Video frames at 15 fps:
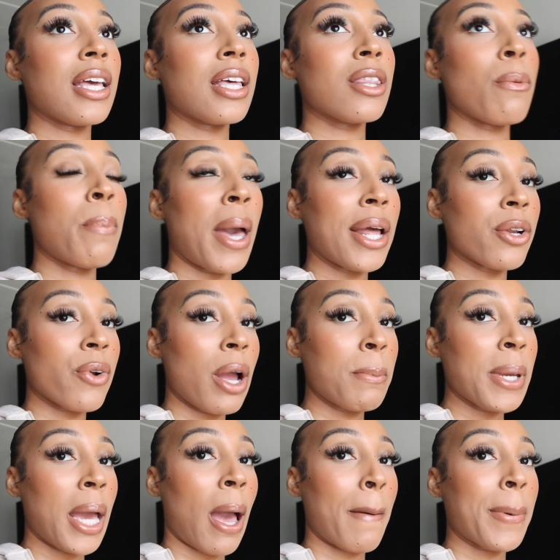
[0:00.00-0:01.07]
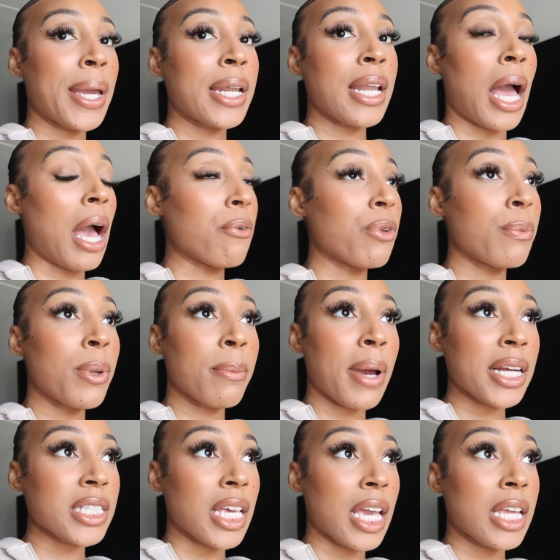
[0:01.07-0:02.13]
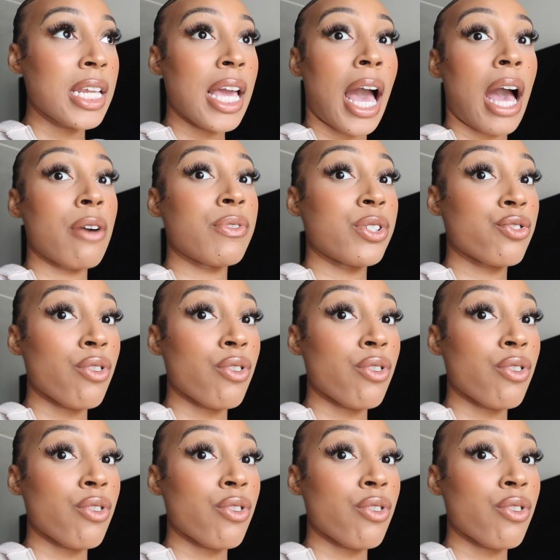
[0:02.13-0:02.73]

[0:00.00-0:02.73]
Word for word: the panoramic happened i haven't been back to haiti i haven't